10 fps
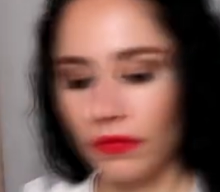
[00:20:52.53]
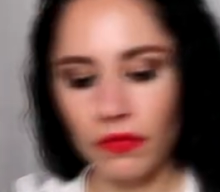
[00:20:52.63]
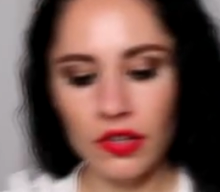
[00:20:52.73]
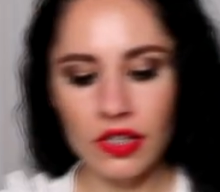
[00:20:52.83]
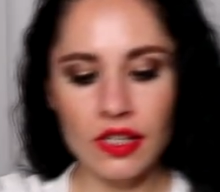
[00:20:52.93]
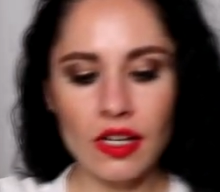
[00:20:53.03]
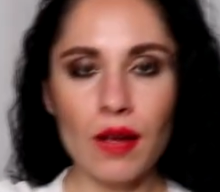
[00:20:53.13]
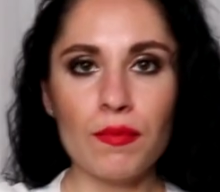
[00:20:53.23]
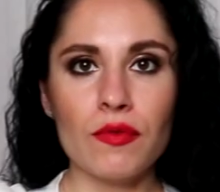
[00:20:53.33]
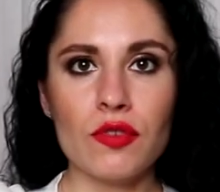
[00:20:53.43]
this
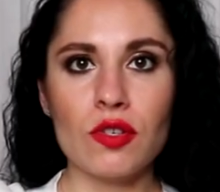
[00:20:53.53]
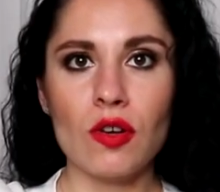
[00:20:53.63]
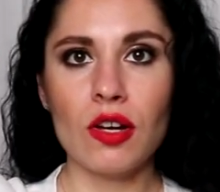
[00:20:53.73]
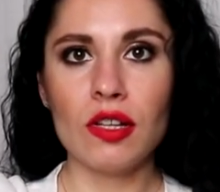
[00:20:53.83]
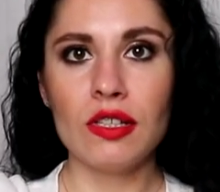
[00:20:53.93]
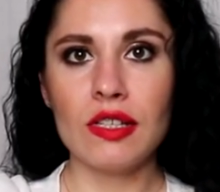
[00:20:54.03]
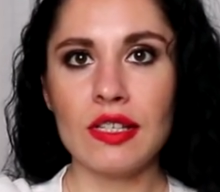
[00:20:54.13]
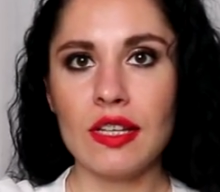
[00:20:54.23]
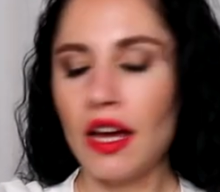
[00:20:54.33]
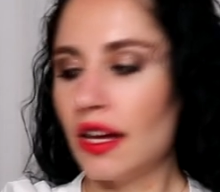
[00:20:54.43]
type of soil
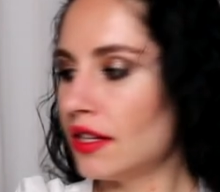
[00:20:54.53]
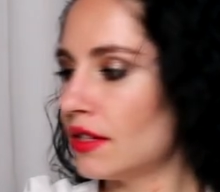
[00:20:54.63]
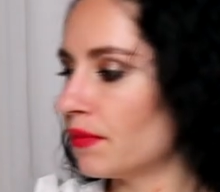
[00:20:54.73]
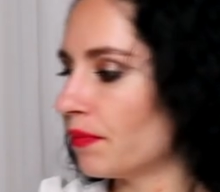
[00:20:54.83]
inside,